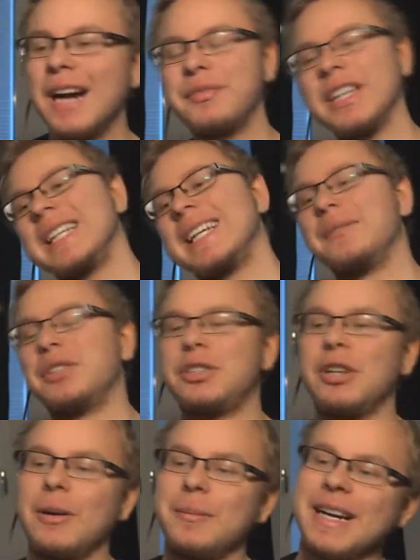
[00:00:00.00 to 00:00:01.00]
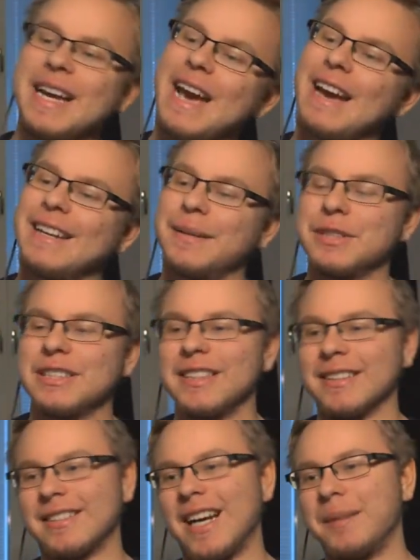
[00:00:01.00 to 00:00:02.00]
I feel like I have to turn my head every
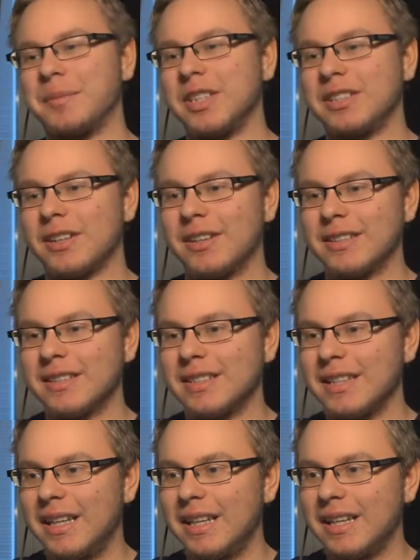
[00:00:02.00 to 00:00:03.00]
single time she turns.